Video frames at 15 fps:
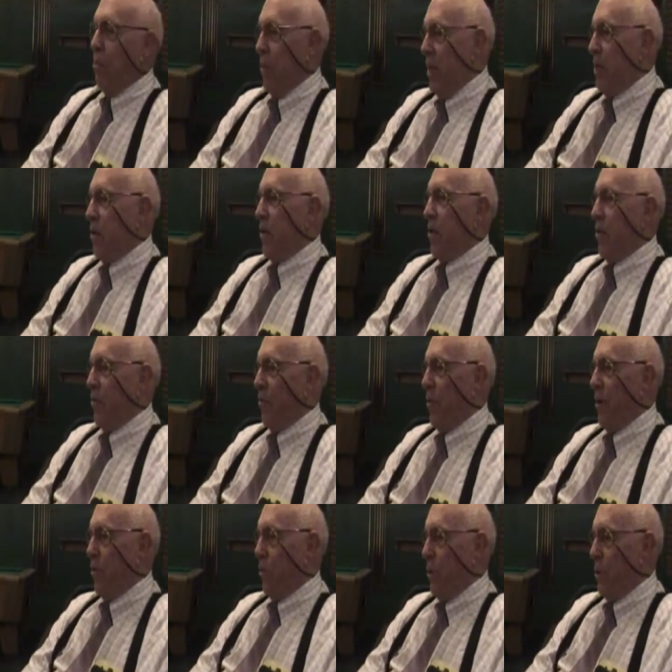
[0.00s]
and meet her in
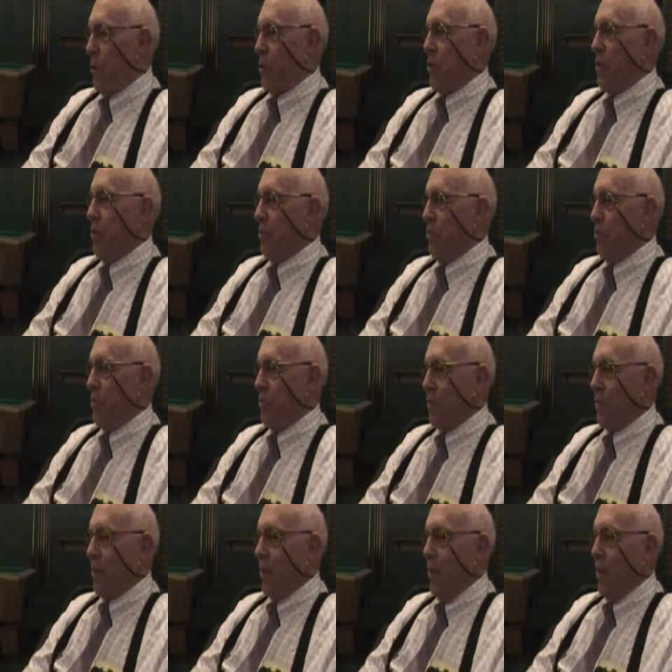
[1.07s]
person
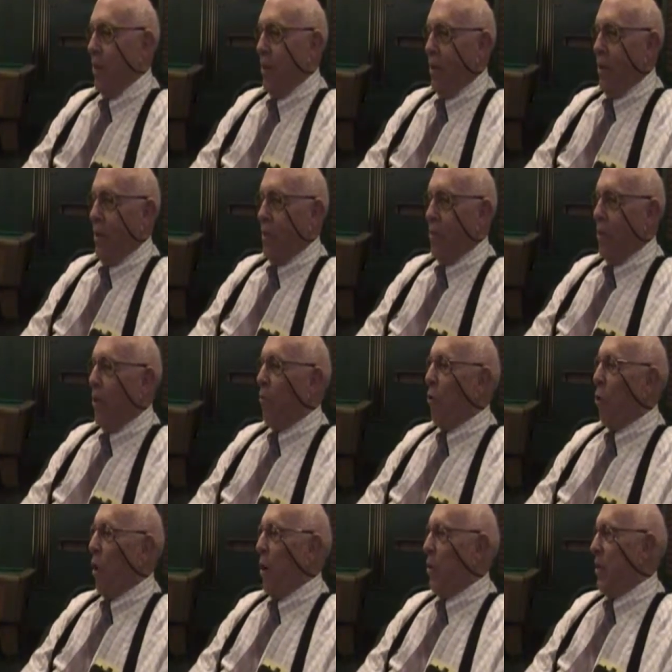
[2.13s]

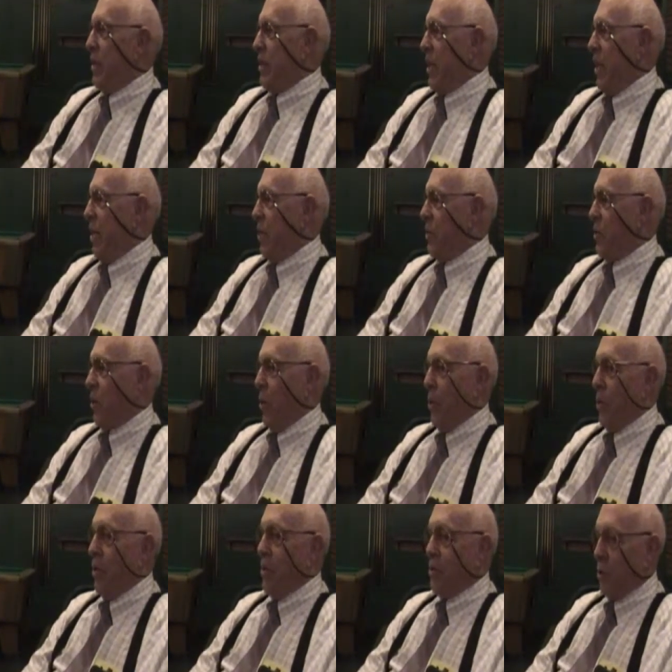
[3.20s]
before I went to
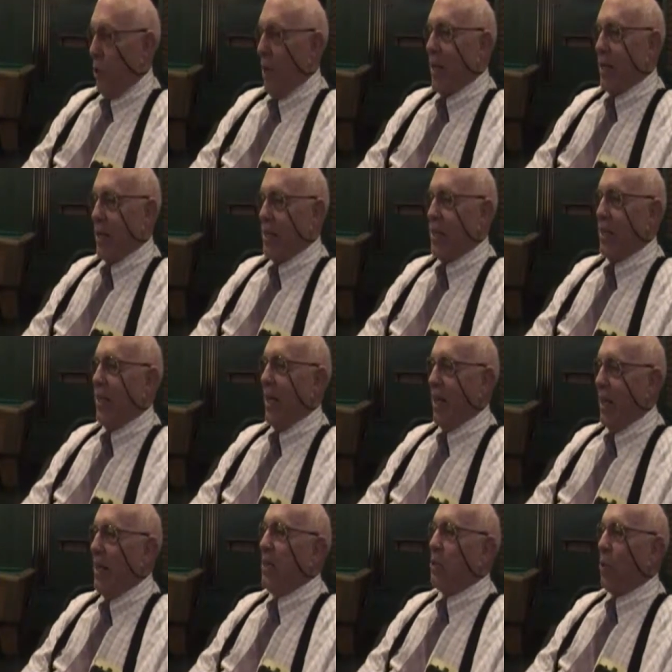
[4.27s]
Arizona so I could see
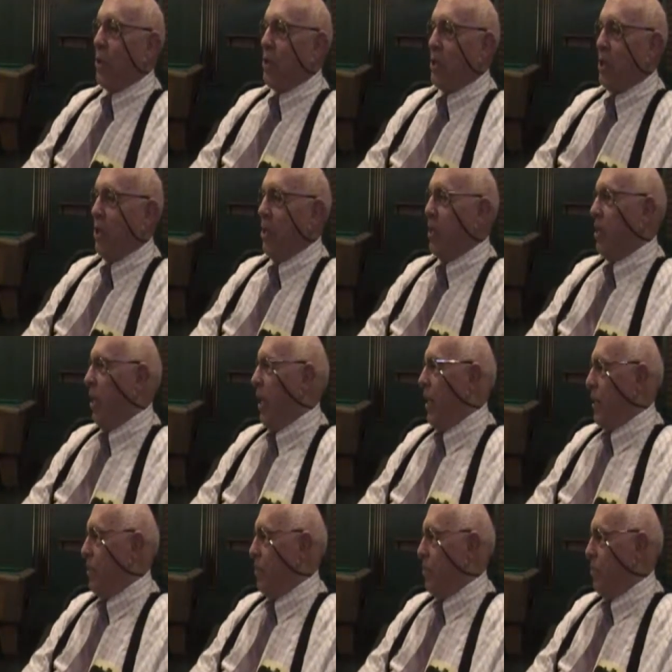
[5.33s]
at least what she looked
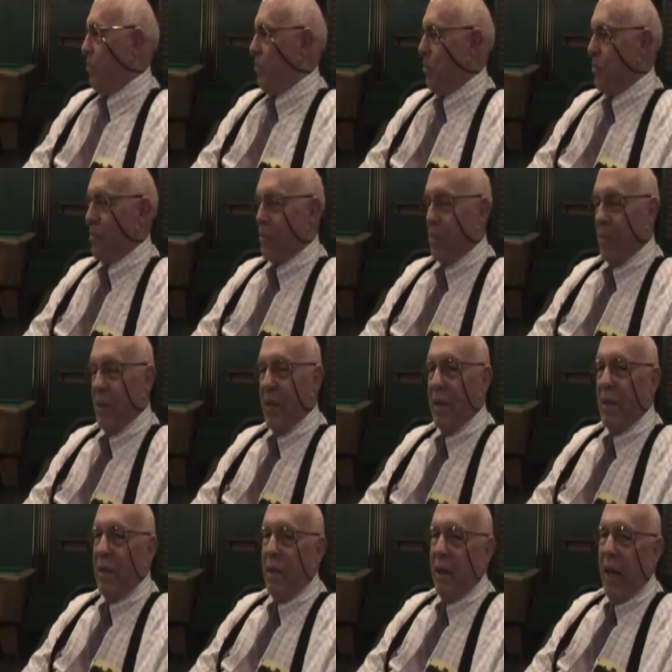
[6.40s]
like.
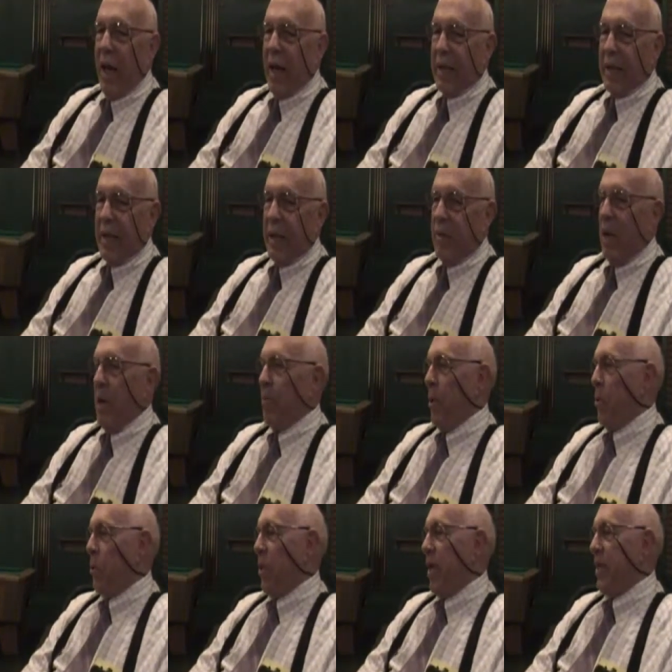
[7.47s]
I came
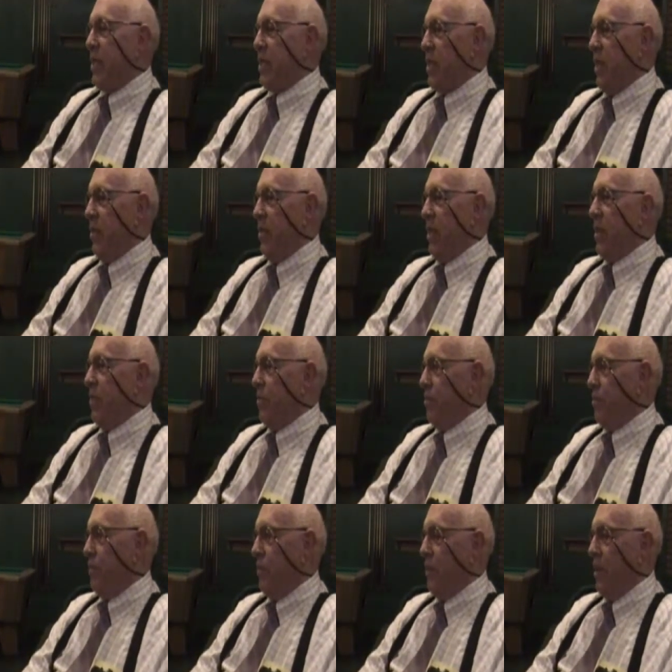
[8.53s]
up on Thanksgiving,
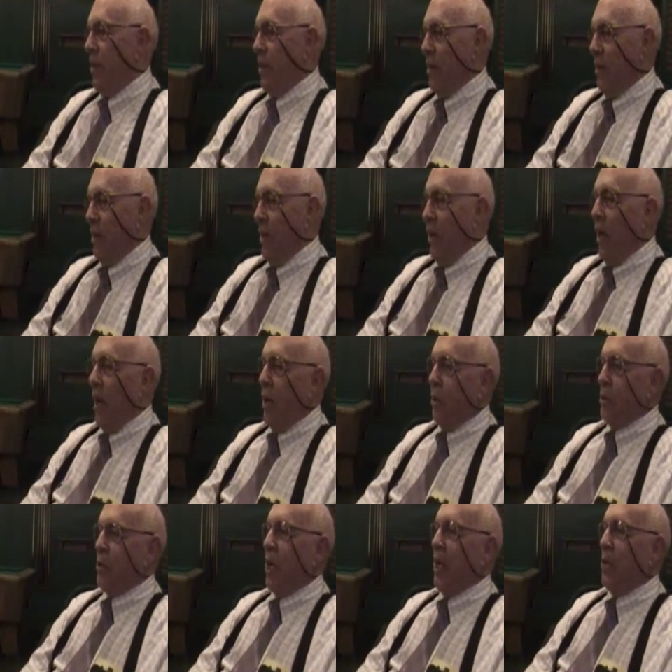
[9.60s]

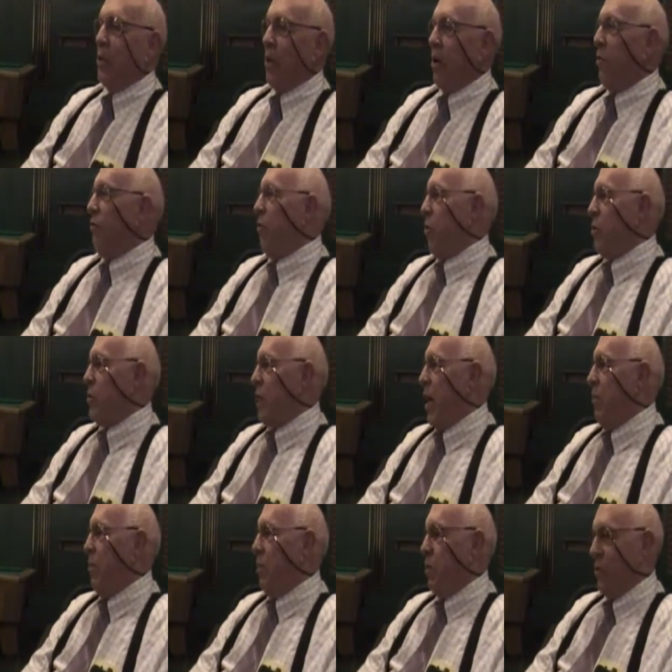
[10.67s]
and on January 1st
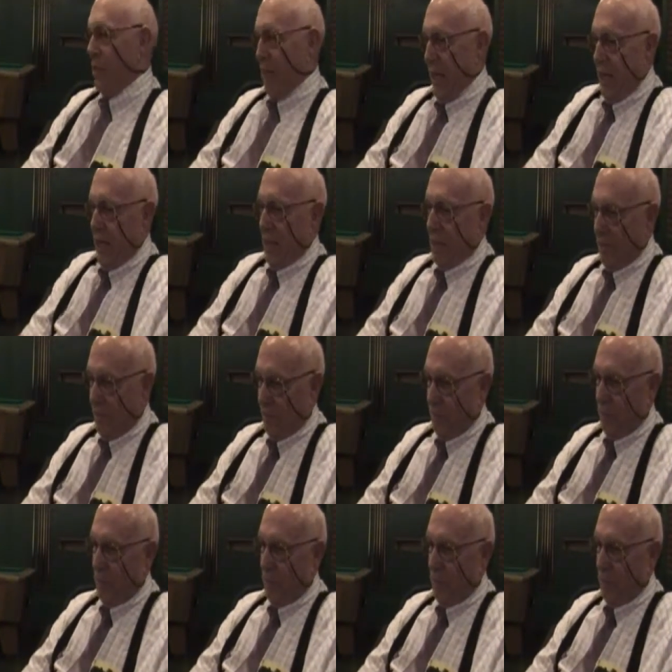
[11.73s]
I moved to Canton.